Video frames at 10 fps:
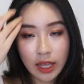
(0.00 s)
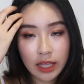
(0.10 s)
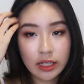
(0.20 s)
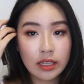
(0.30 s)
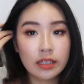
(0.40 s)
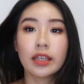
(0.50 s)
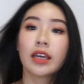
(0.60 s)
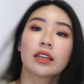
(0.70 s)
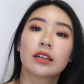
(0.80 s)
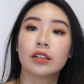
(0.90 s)
Other than
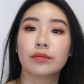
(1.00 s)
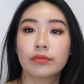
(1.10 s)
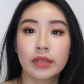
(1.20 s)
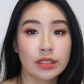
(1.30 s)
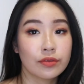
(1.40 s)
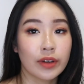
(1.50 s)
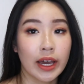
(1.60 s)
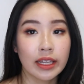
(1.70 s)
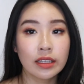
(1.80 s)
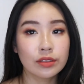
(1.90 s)
that, it's fine.